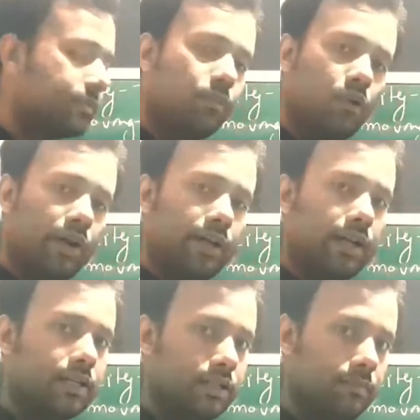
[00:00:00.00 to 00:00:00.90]
point,
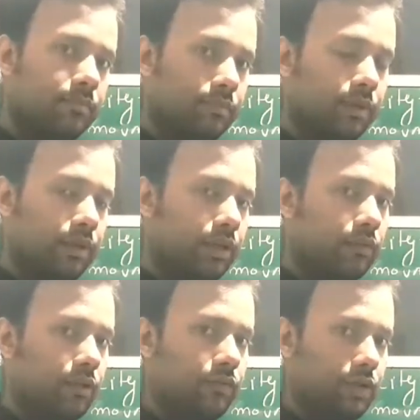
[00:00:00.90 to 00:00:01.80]
at some
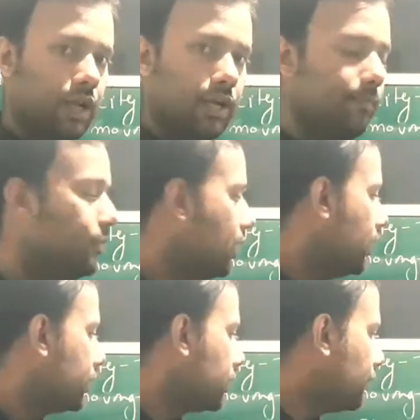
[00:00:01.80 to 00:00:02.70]
interval of time,
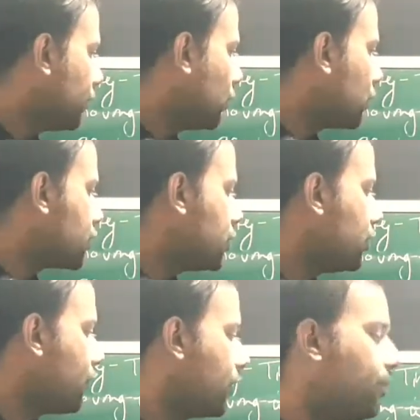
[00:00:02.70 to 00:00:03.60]
the velocity
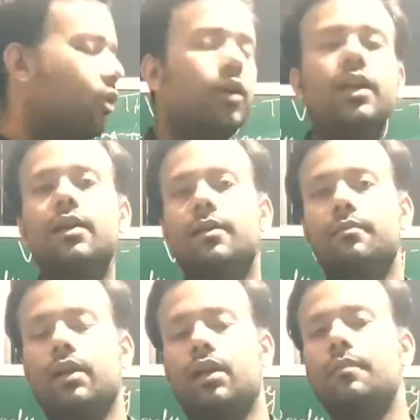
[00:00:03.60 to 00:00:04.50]
of the body
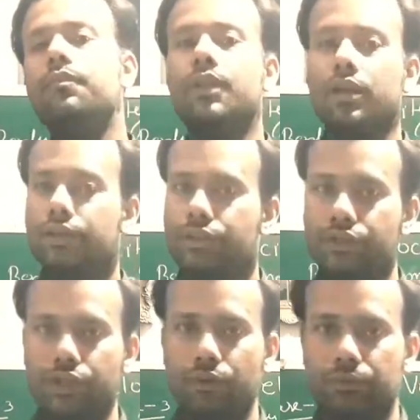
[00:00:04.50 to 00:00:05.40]
become
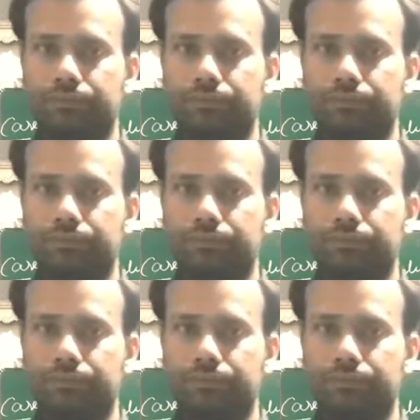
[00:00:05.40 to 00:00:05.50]
0.